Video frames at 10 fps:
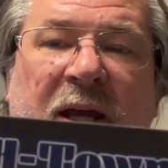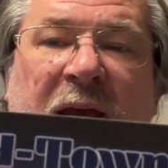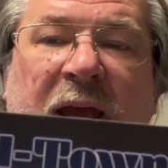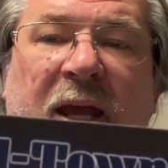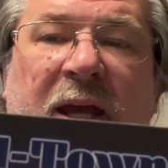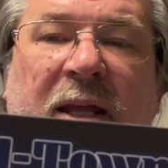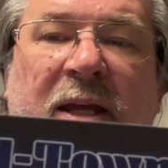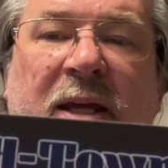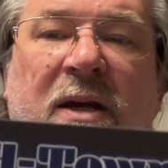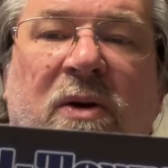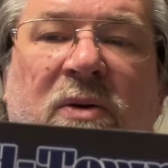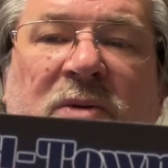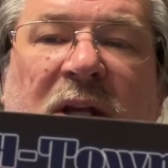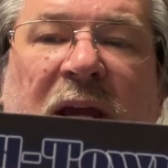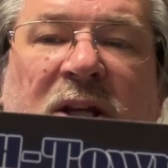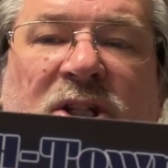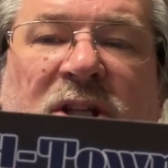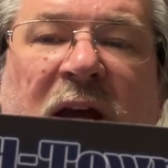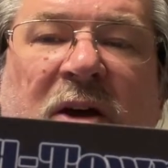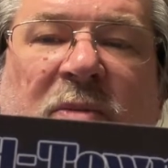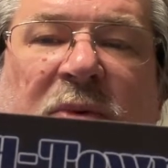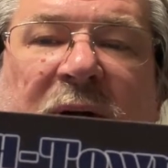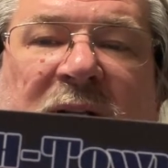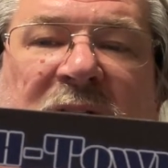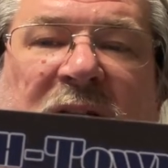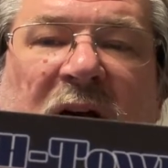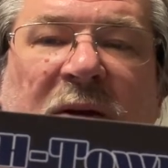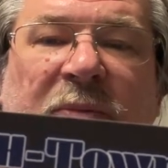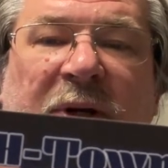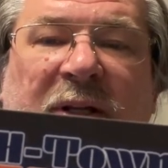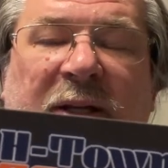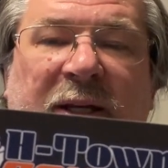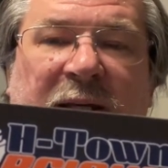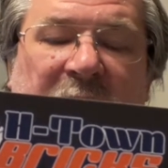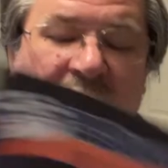and he owns HTown Bricks on Bricklink.